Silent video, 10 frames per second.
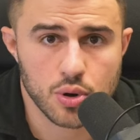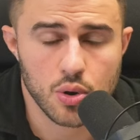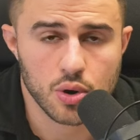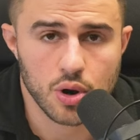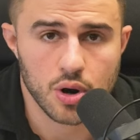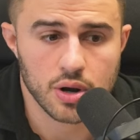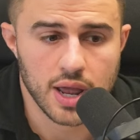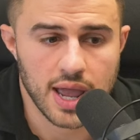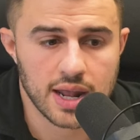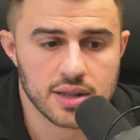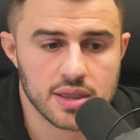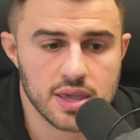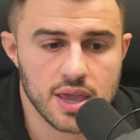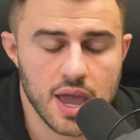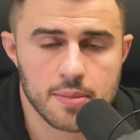pro card at
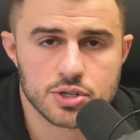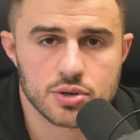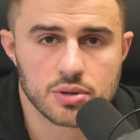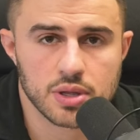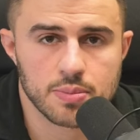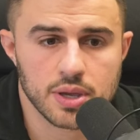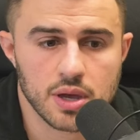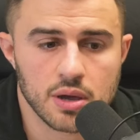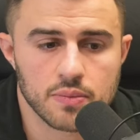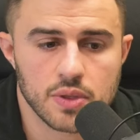the Amateur Olympia